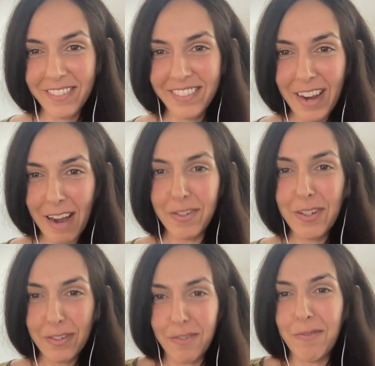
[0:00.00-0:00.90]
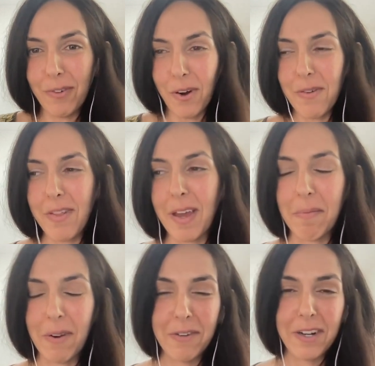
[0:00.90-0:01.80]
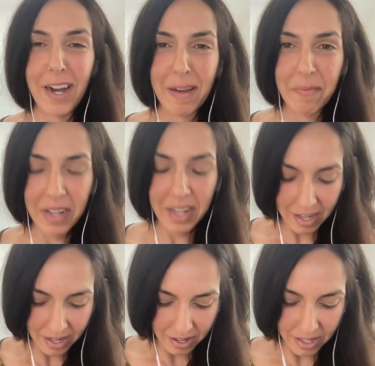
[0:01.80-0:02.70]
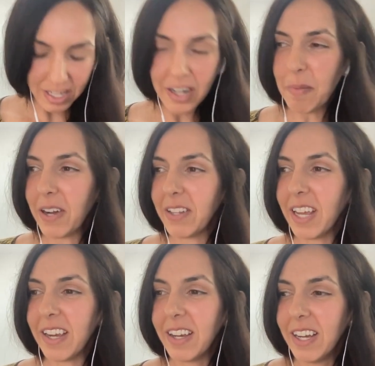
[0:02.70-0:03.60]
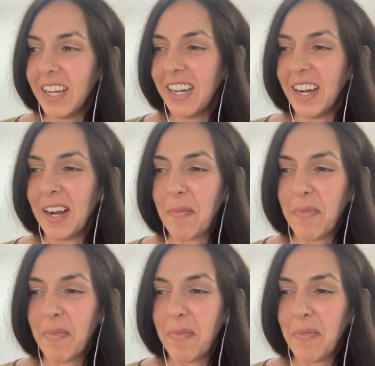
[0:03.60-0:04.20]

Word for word: you have to grow them over time. You just hear about like, um,